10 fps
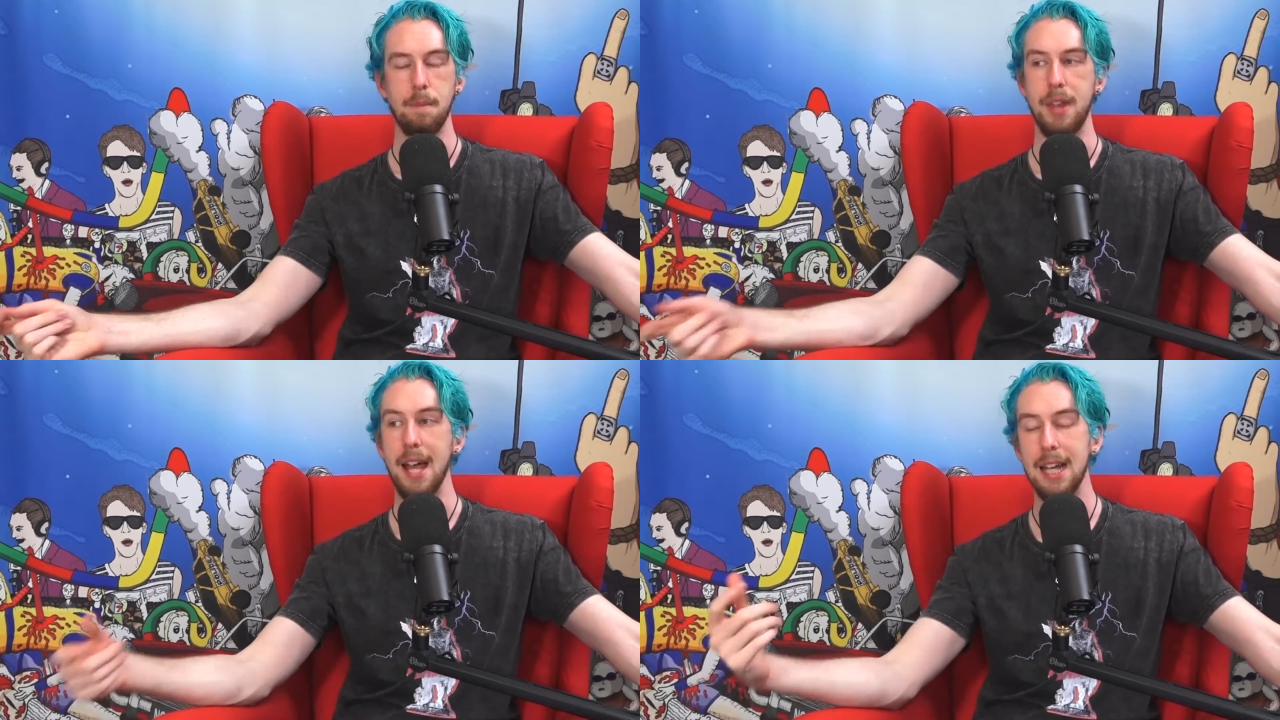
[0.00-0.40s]

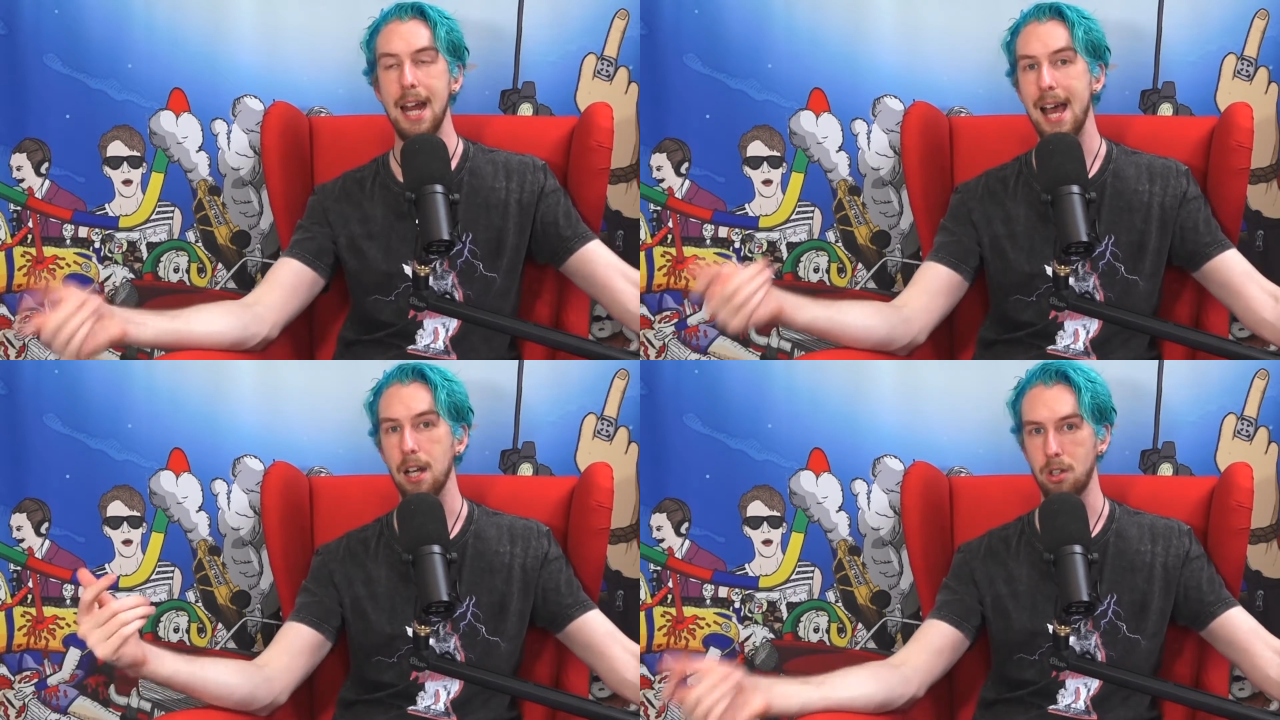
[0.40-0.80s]
that can
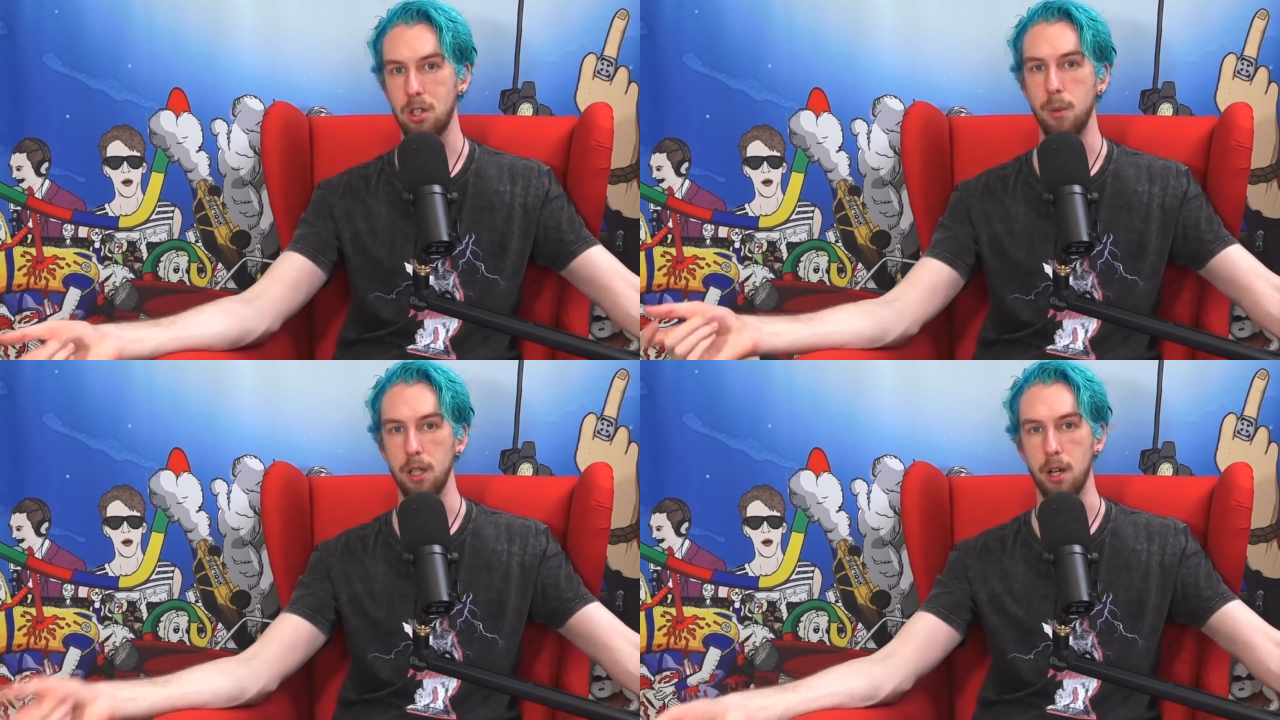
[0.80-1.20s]
add
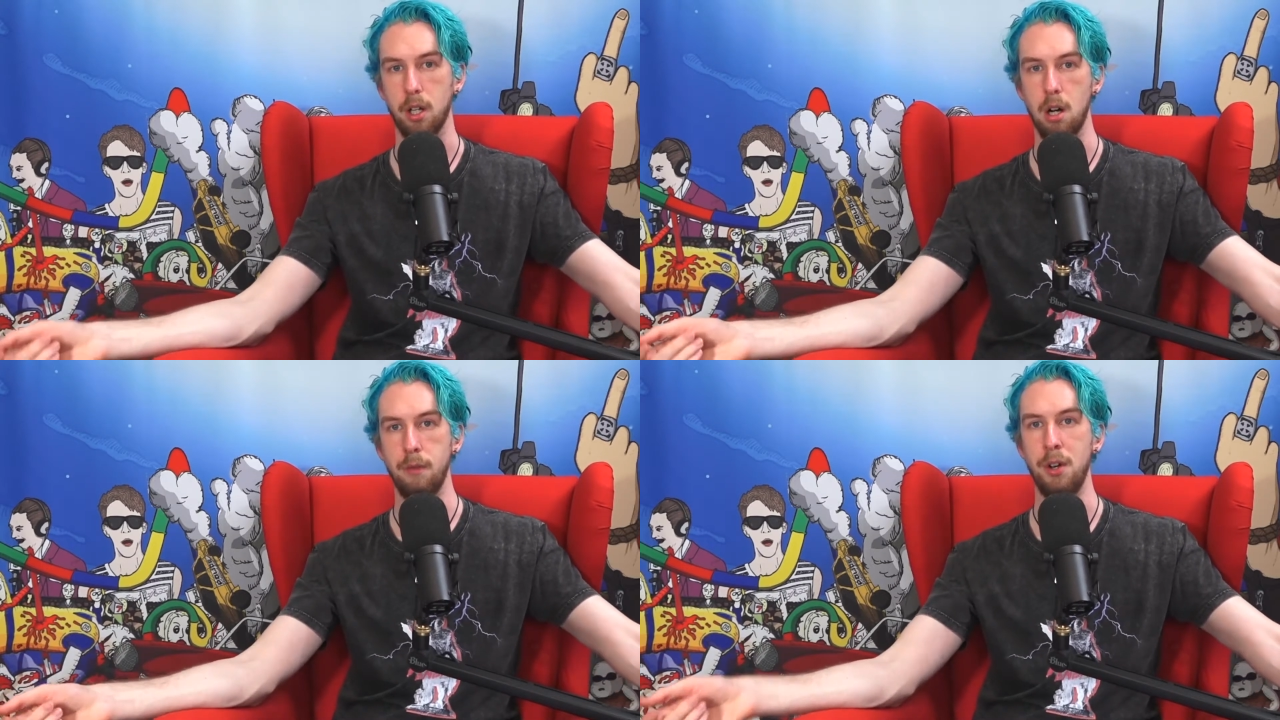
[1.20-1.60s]
to a lot of
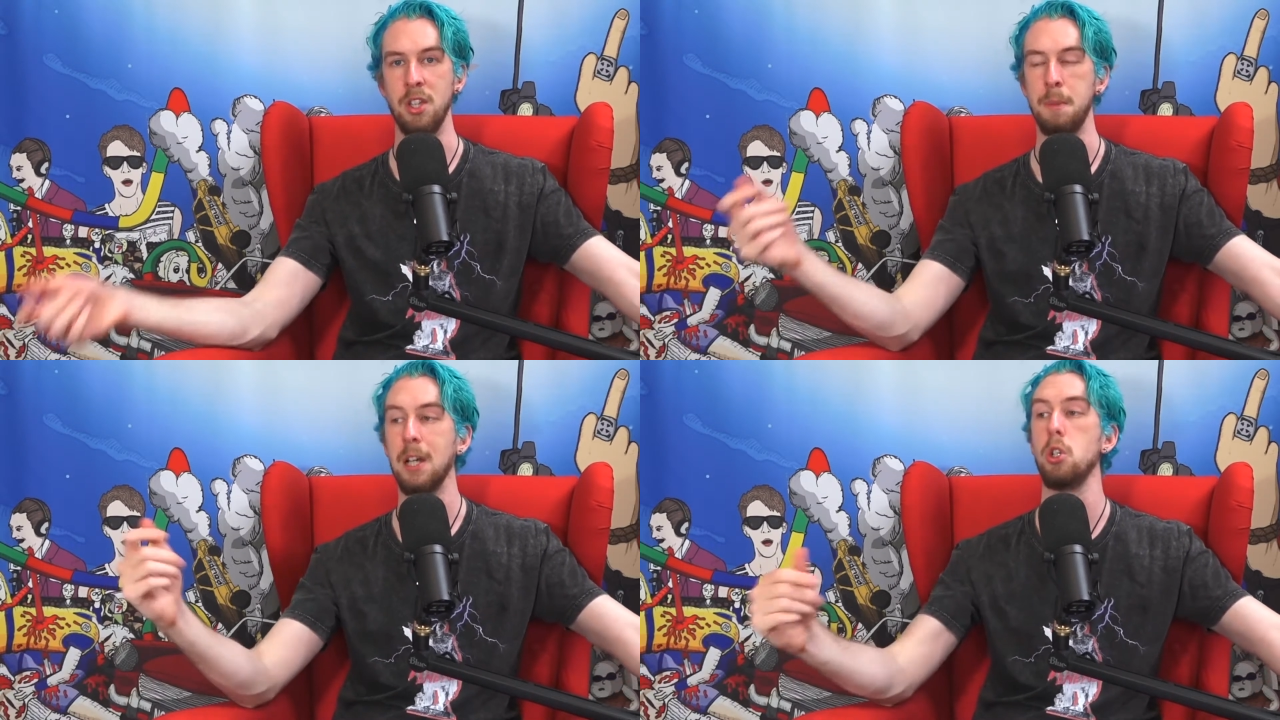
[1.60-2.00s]

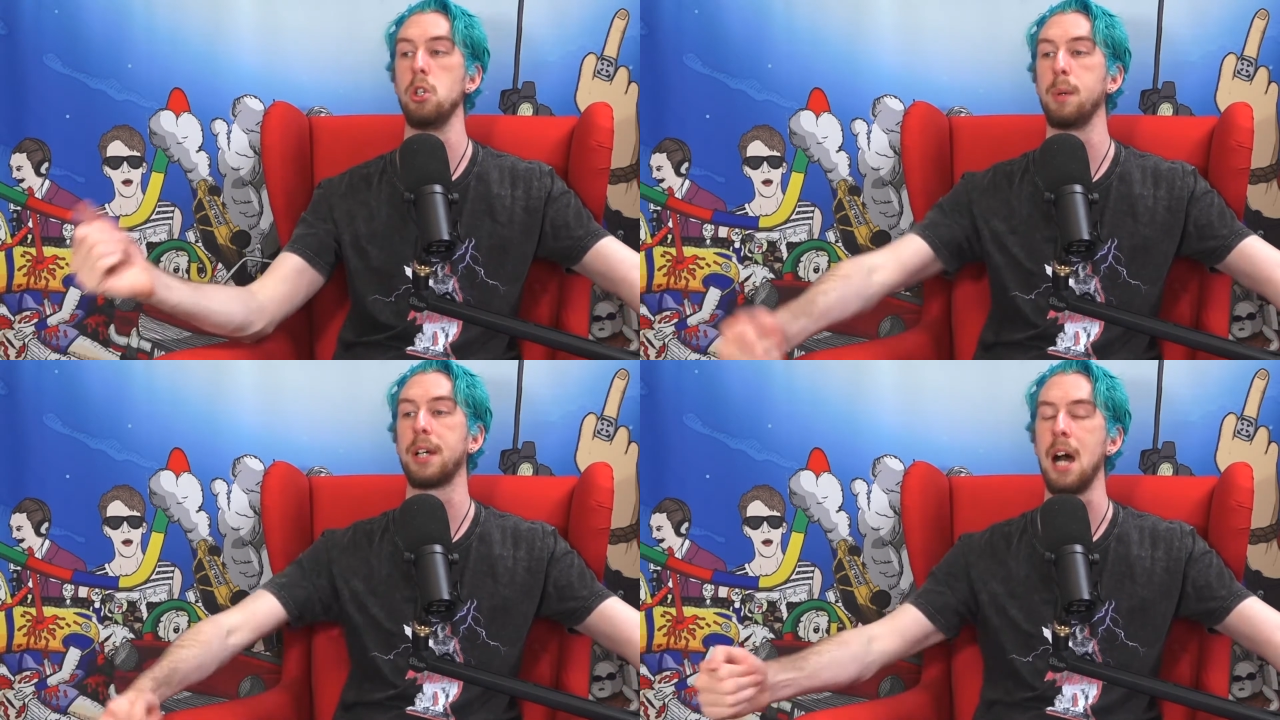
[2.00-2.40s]
confidence because
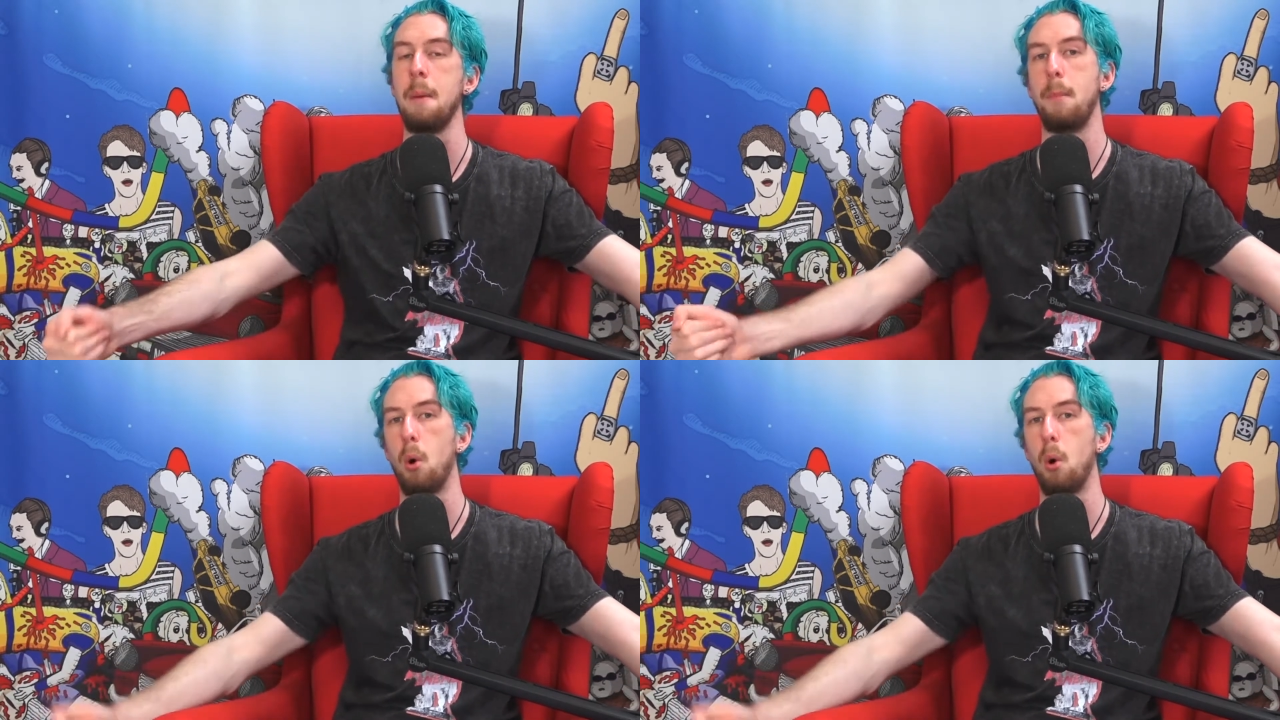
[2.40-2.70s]
you become